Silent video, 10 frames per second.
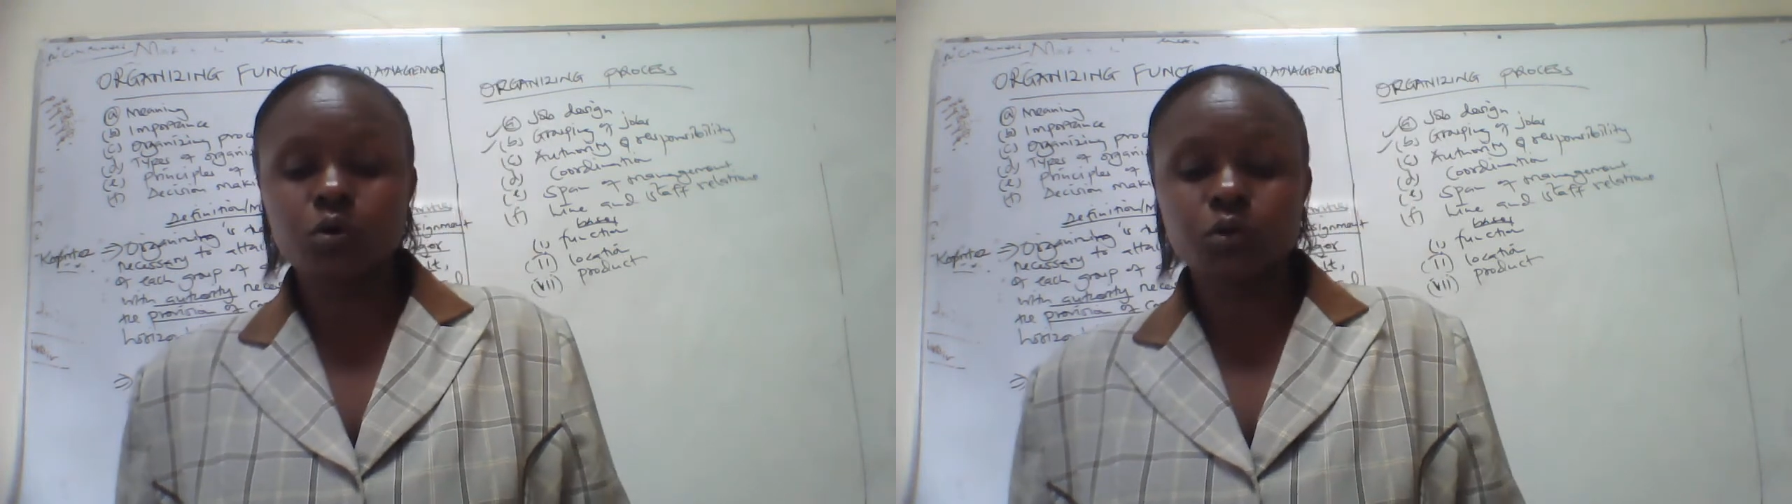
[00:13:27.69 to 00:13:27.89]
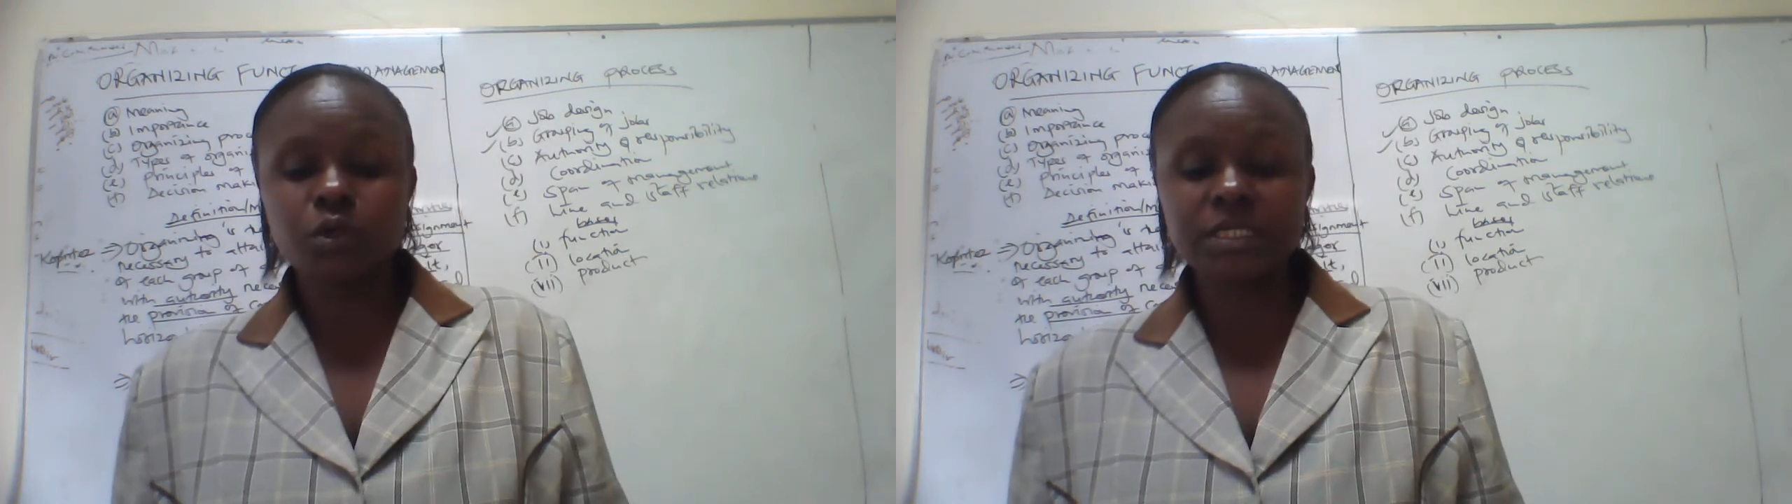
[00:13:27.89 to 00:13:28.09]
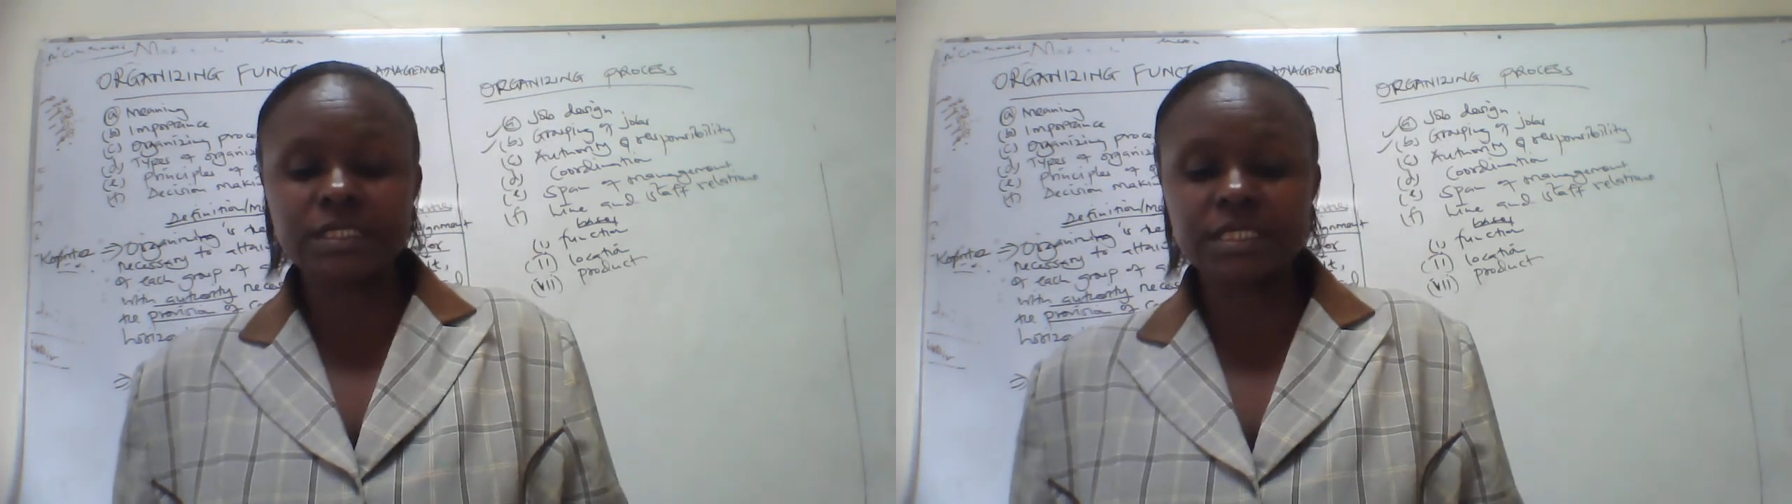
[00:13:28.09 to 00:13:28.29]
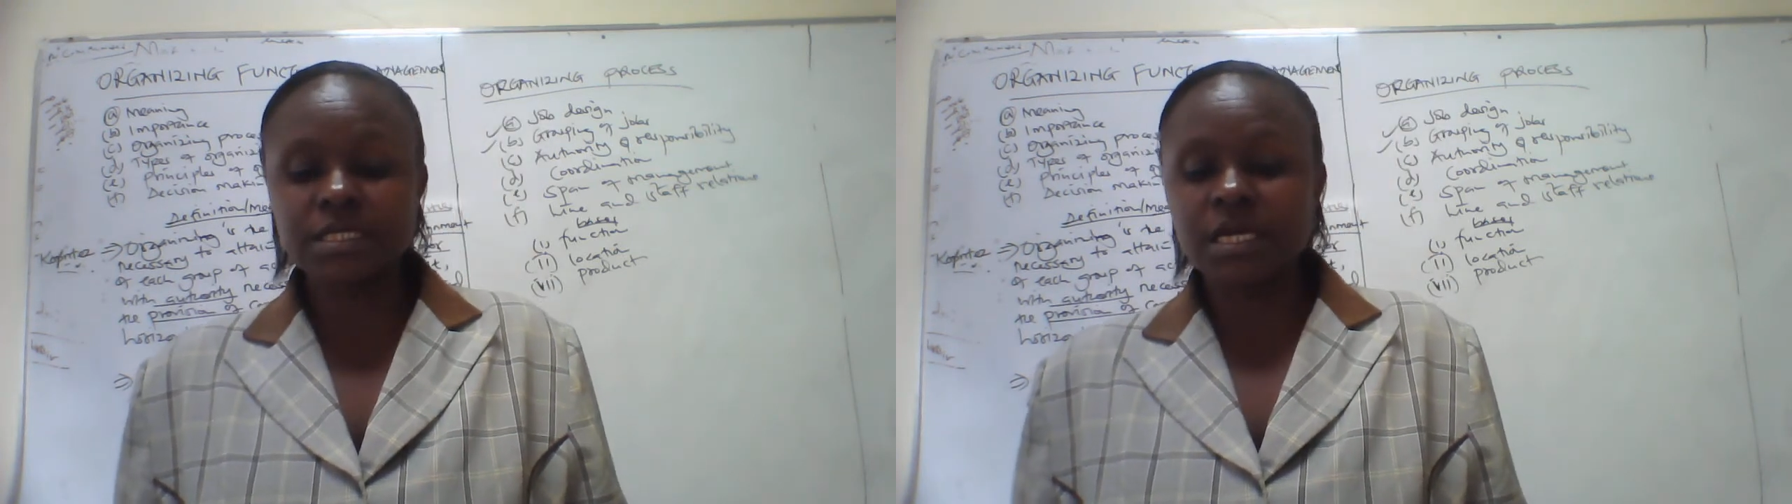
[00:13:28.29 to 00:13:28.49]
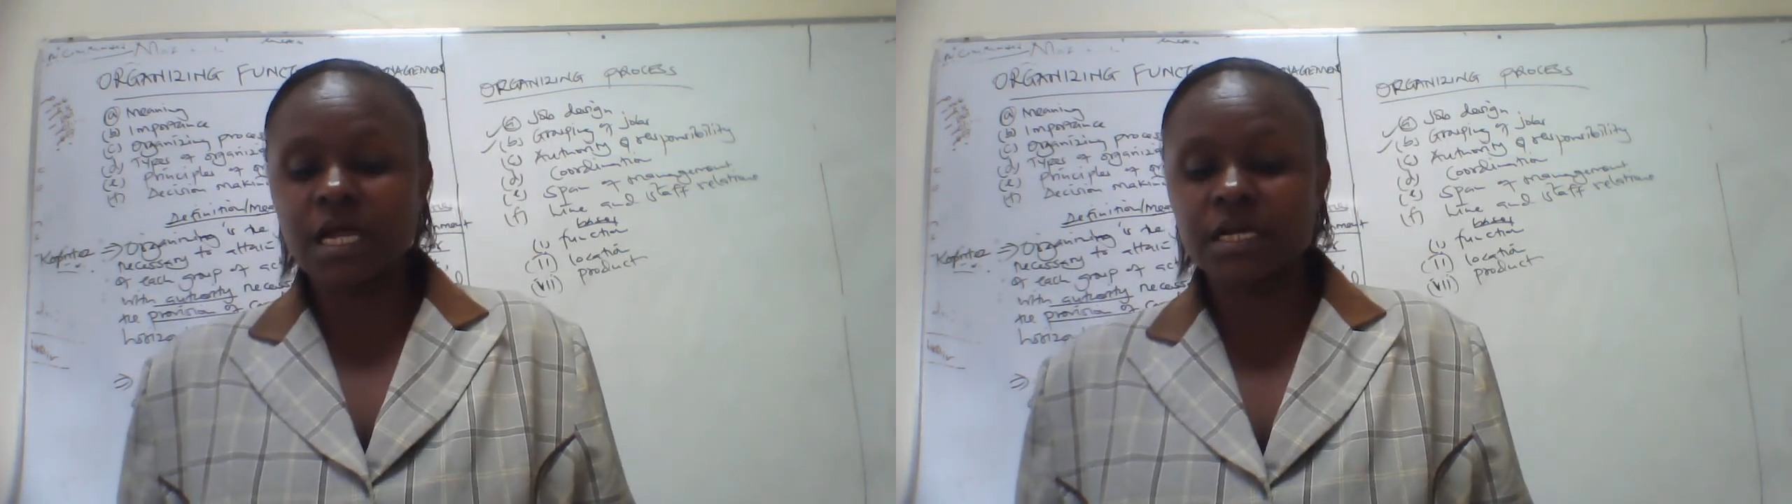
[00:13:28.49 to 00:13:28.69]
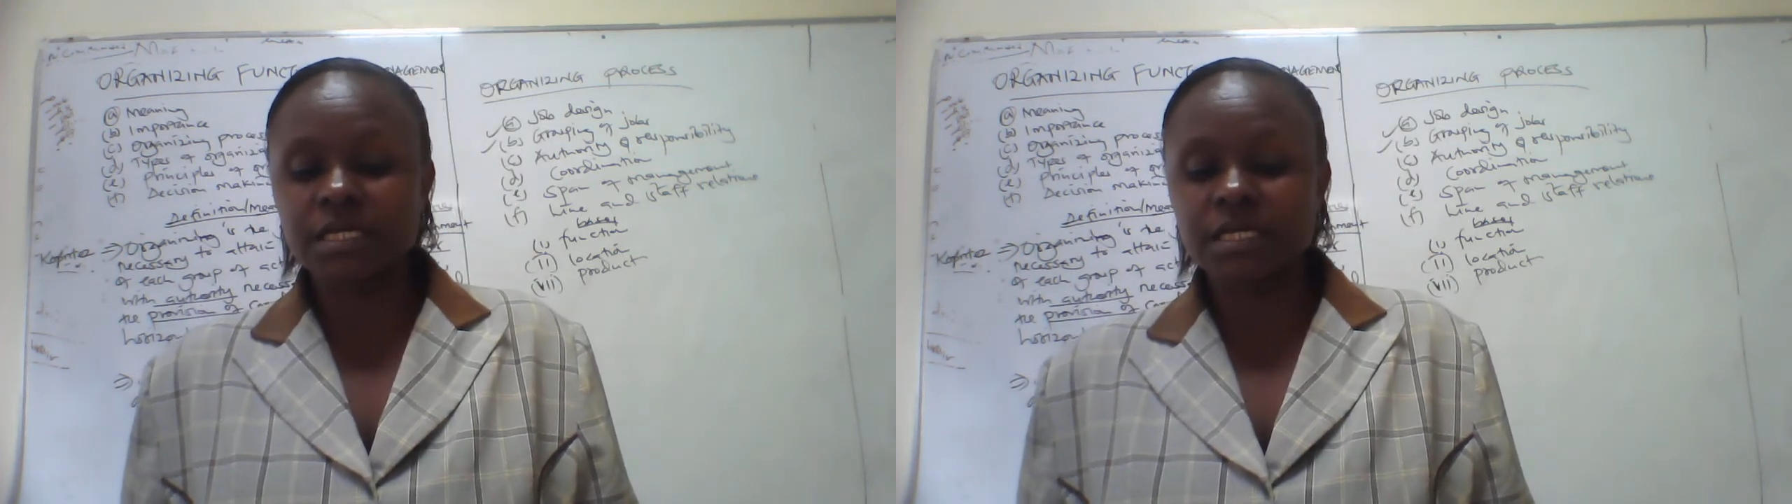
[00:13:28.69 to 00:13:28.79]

authority and